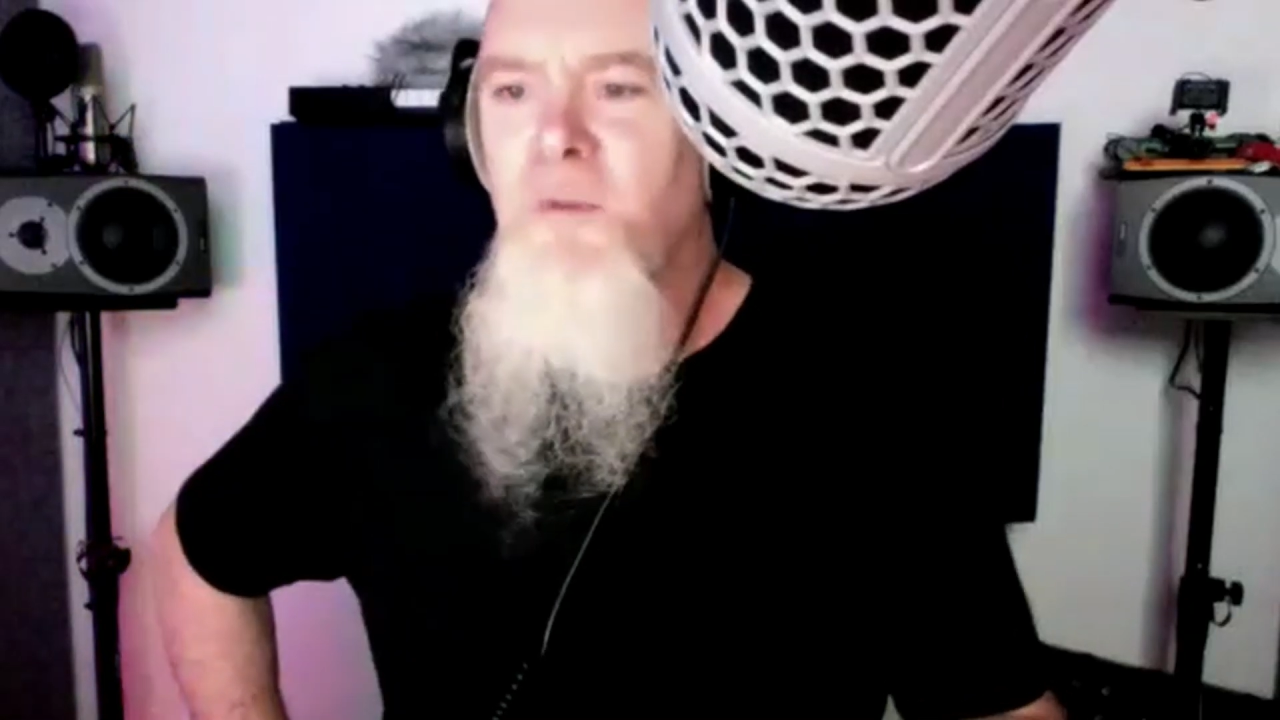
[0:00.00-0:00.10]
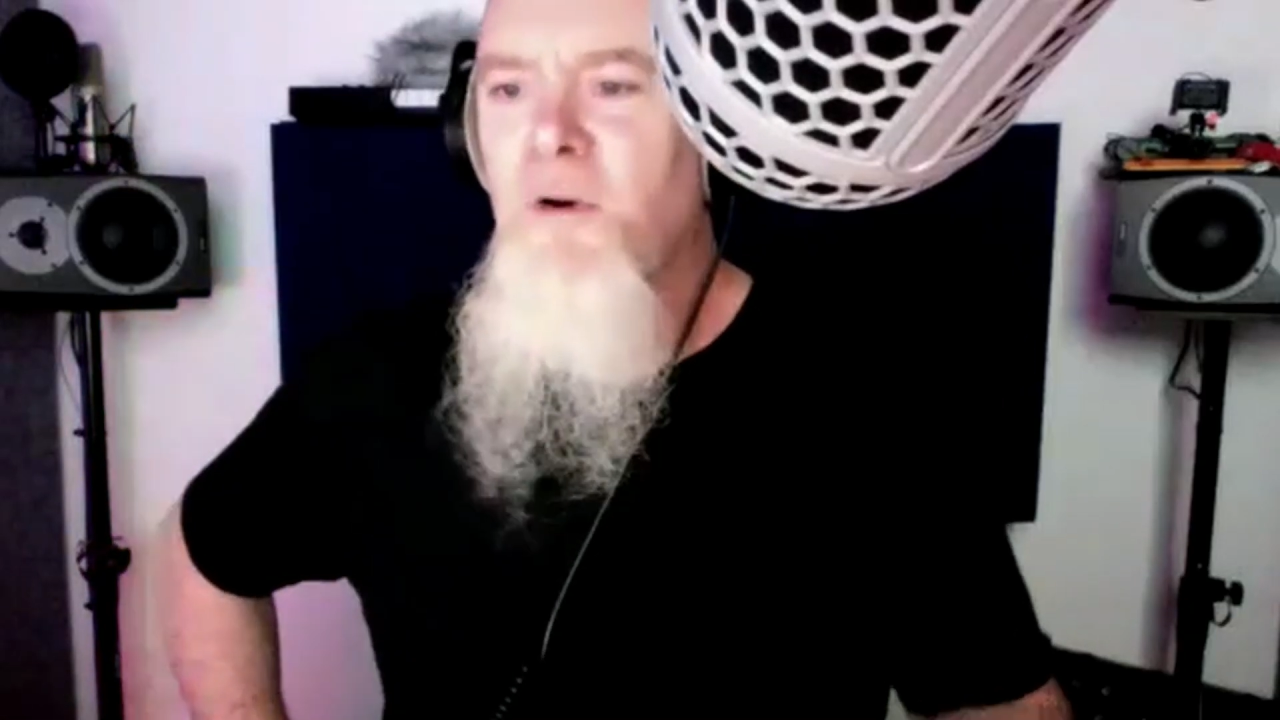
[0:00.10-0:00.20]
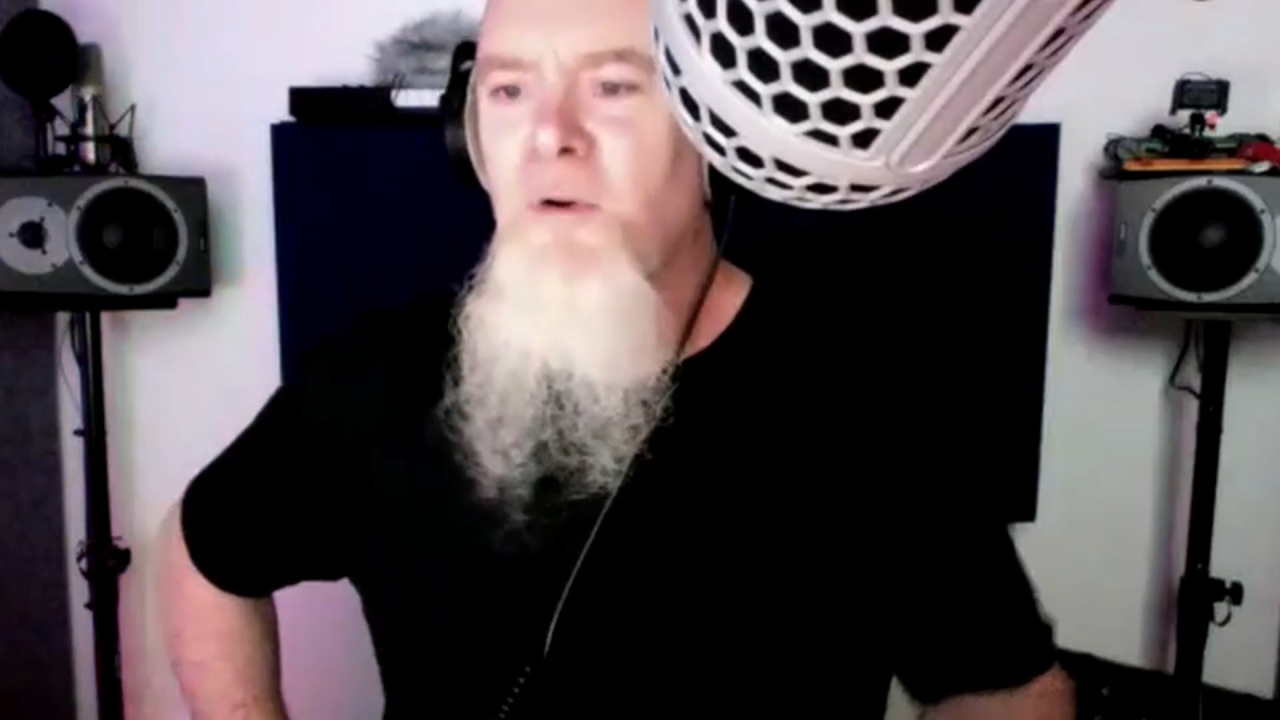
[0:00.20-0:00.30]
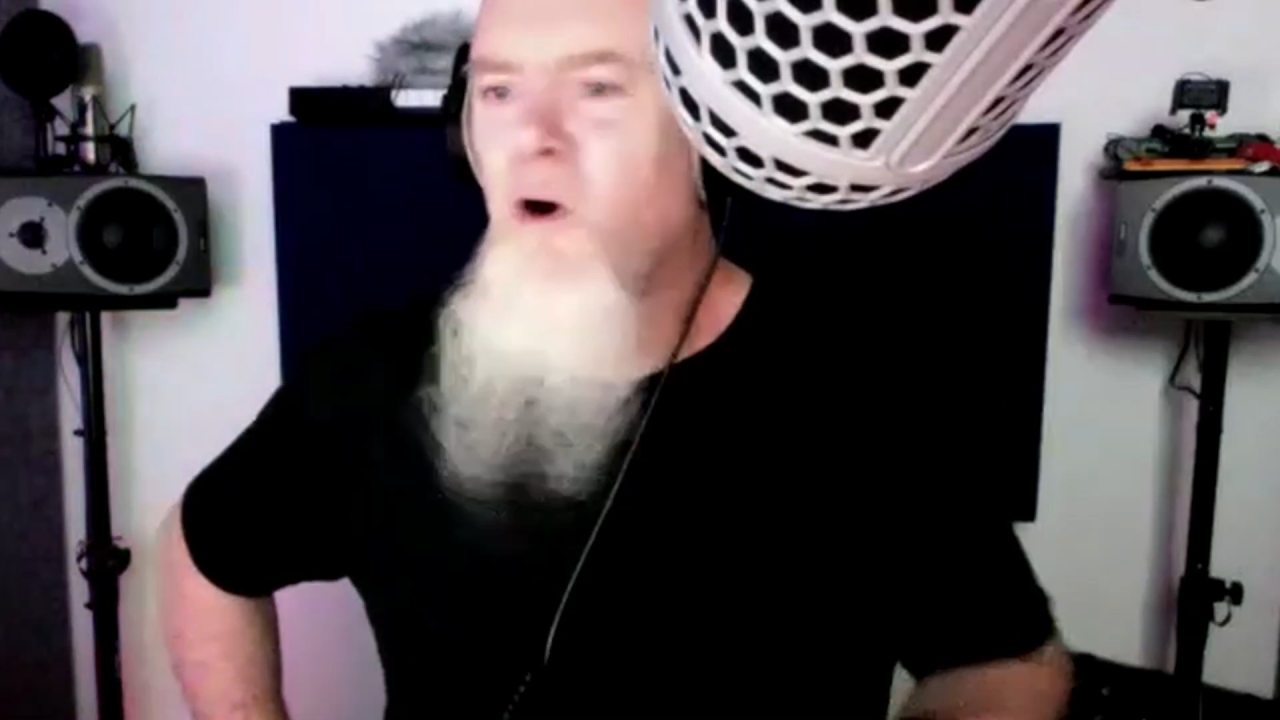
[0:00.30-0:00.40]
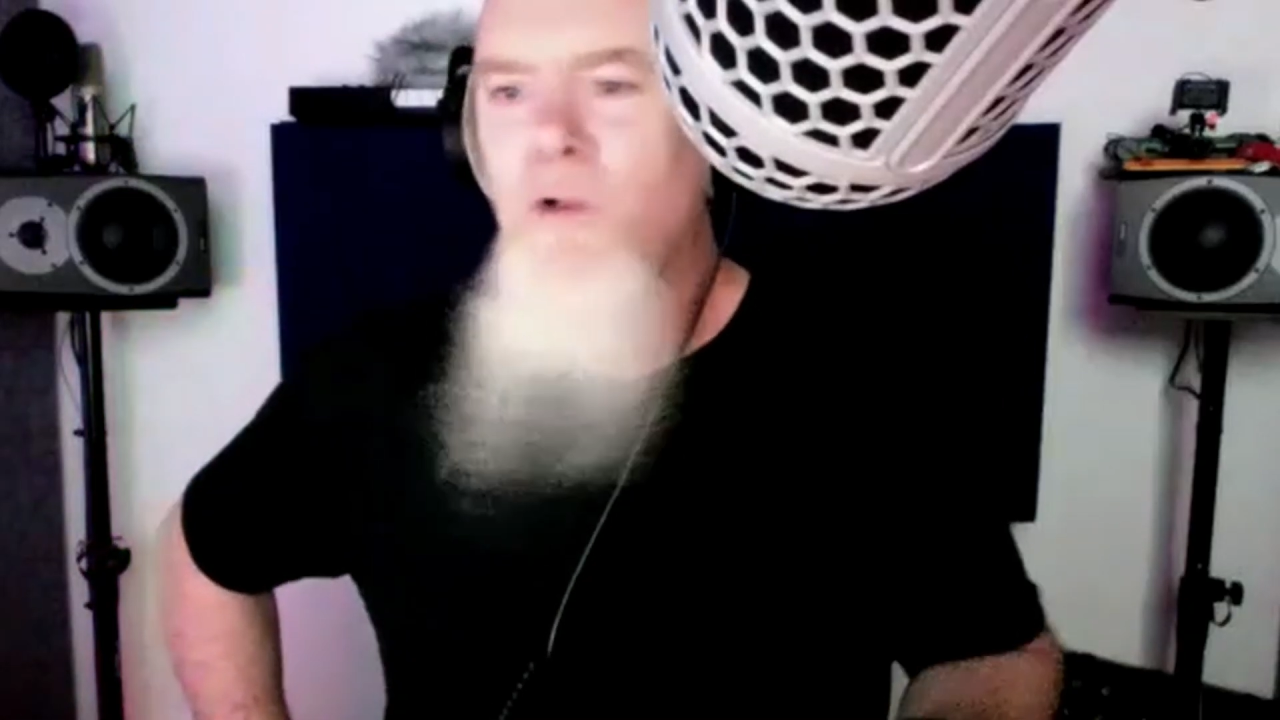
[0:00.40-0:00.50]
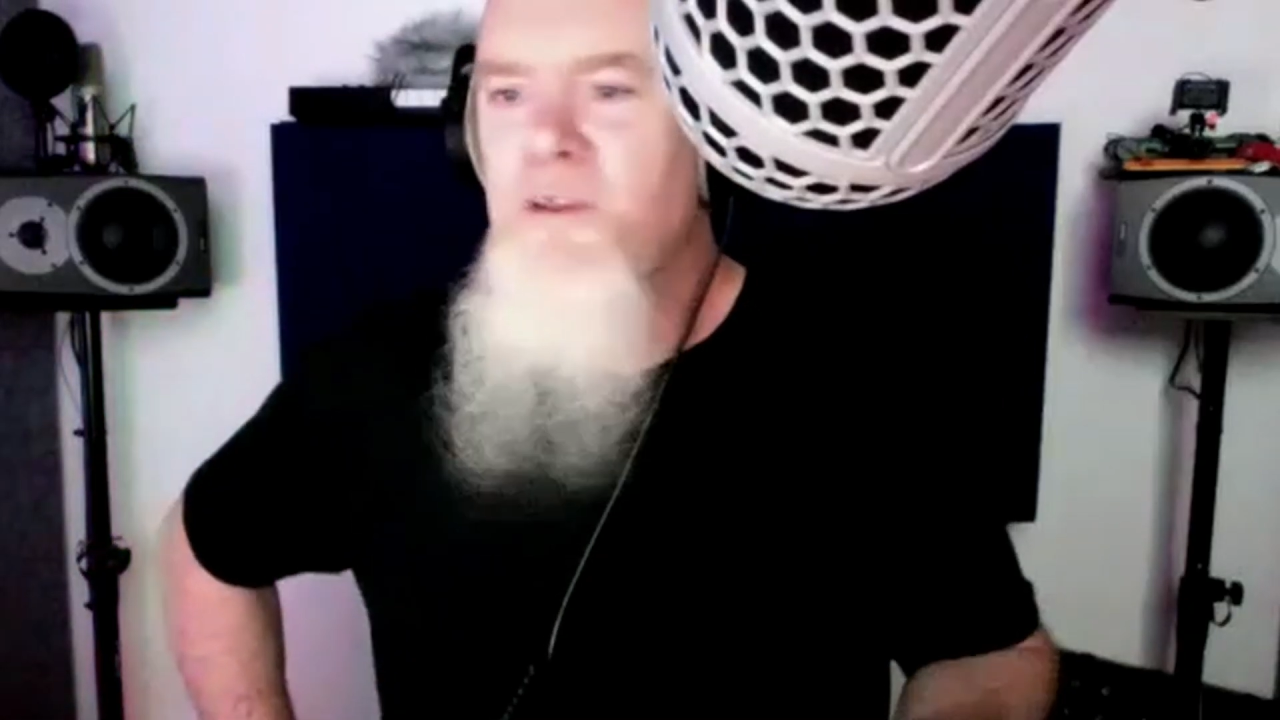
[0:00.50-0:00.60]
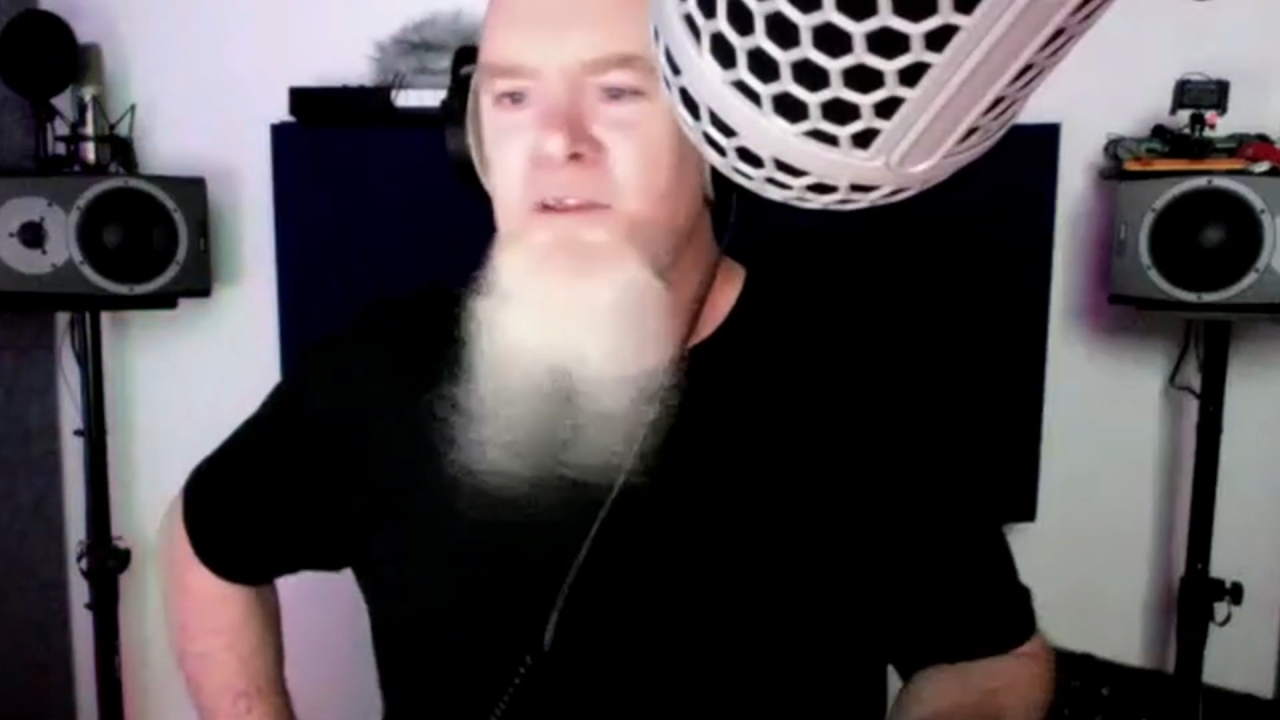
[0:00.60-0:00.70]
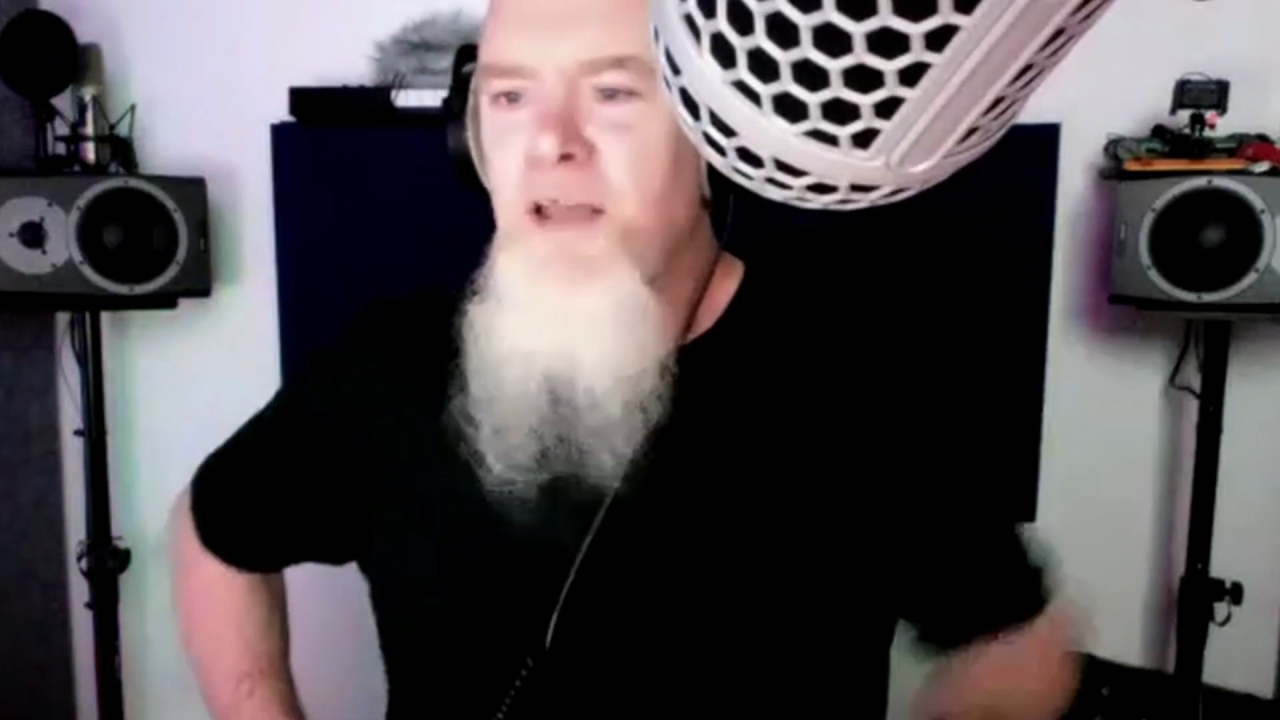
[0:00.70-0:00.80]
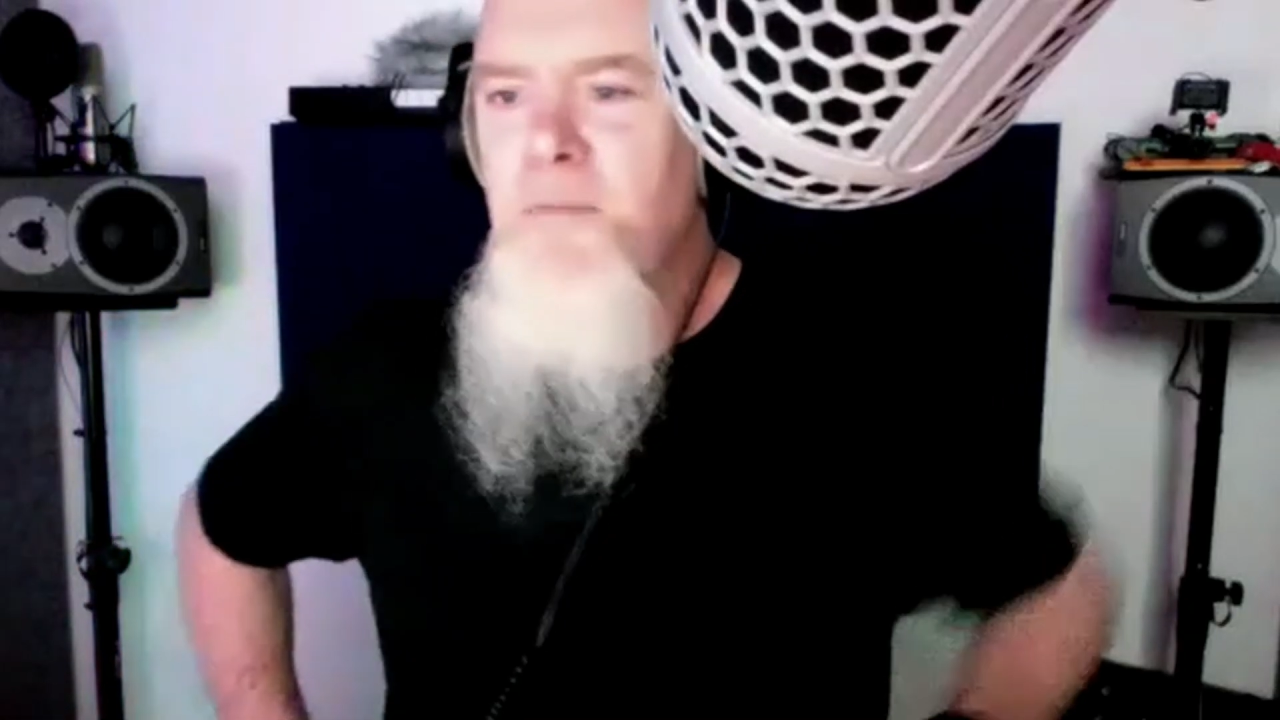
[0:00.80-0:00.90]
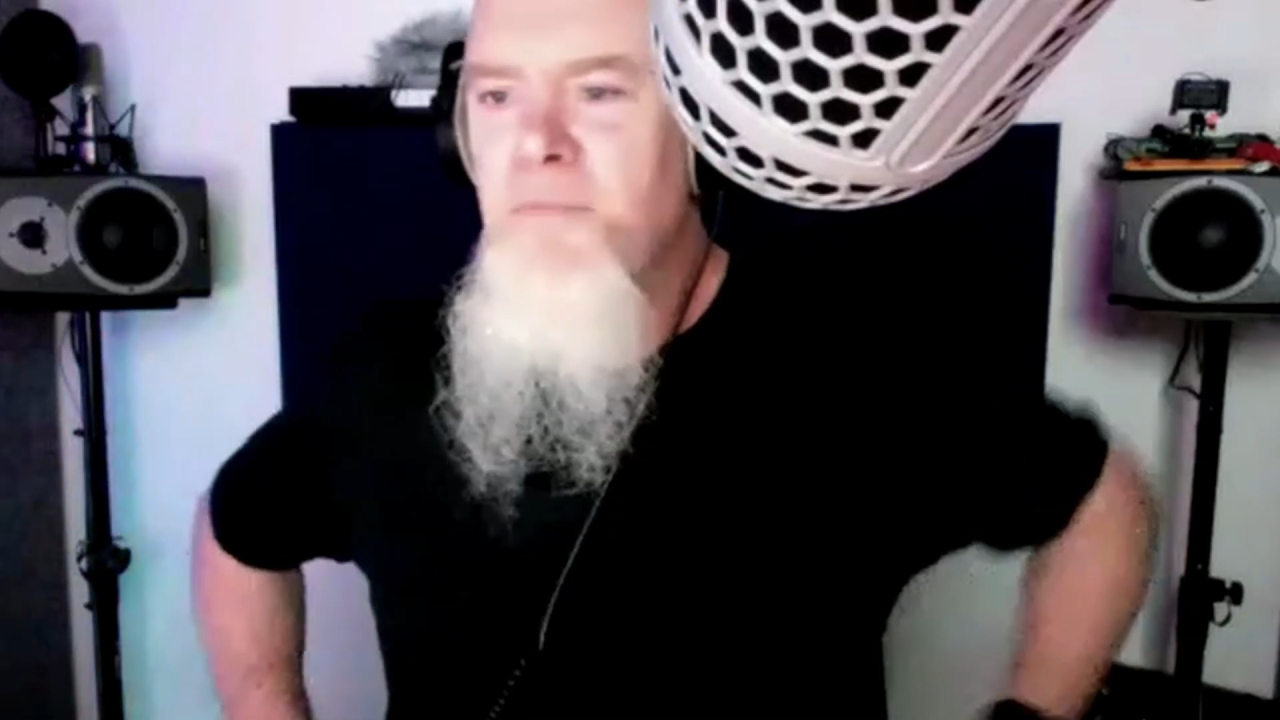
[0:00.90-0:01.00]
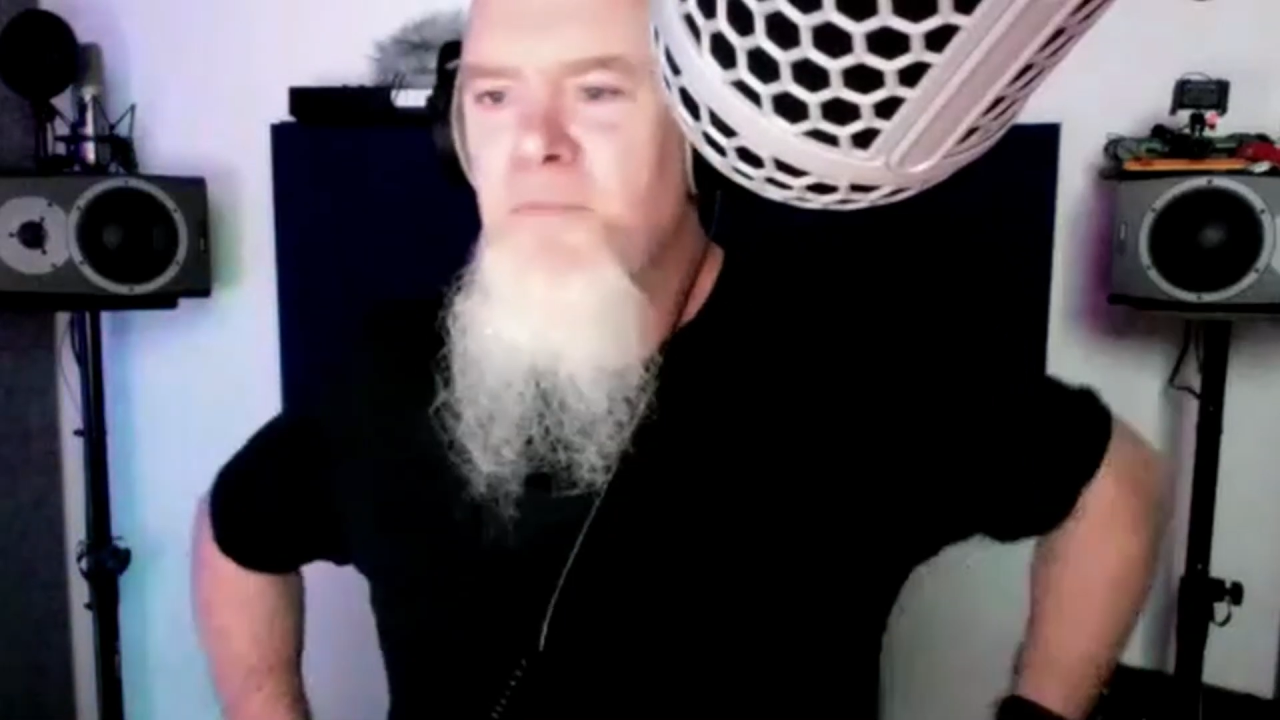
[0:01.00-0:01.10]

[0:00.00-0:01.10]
all the time.